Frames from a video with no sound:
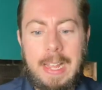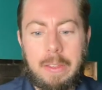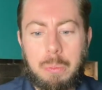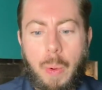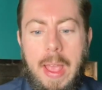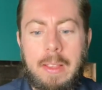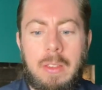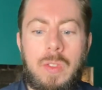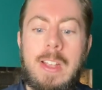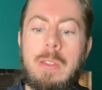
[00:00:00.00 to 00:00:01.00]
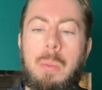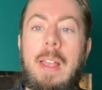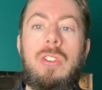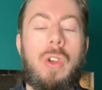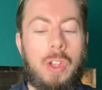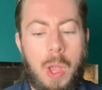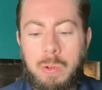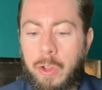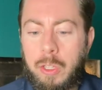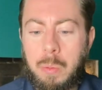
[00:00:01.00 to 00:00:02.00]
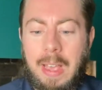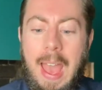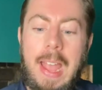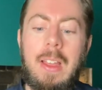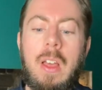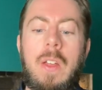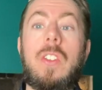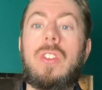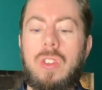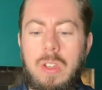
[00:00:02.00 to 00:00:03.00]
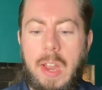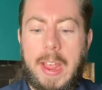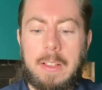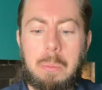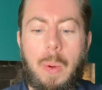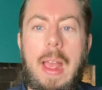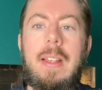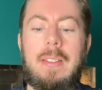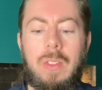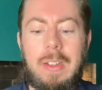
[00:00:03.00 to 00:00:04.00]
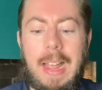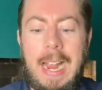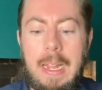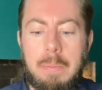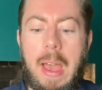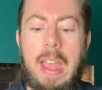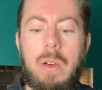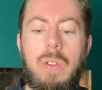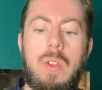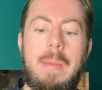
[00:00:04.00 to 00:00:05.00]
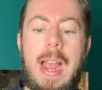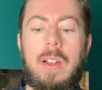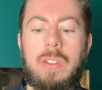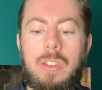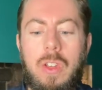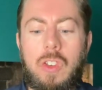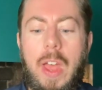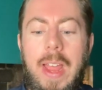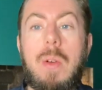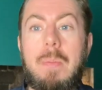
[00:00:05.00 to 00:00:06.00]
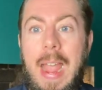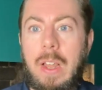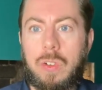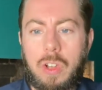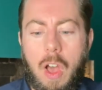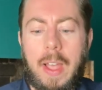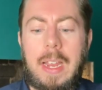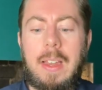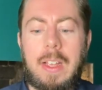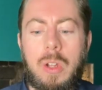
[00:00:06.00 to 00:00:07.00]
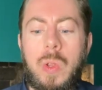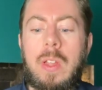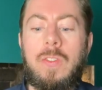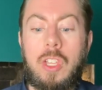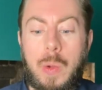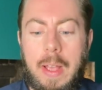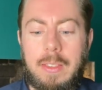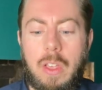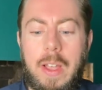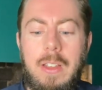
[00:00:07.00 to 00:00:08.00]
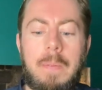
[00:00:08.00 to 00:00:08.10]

Express, theexpress.co.uk, the Sunday Express, the Daily Mail, the Mail on Sunday, Mail Online, including the US site,